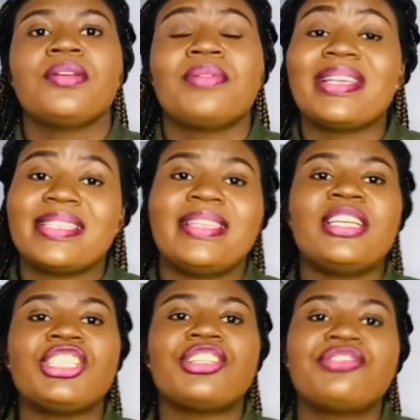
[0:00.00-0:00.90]

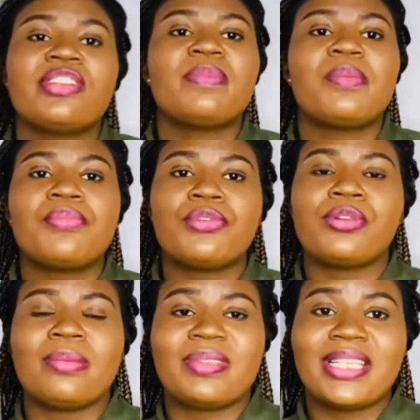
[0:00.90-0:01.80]
Residential treatment
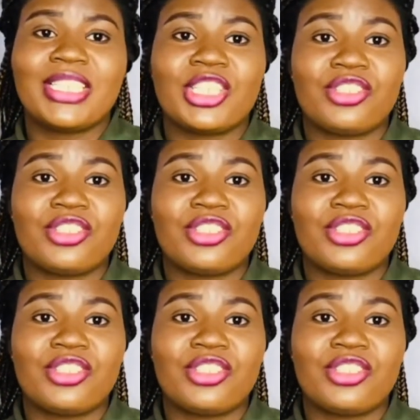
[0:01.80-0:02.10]
programs such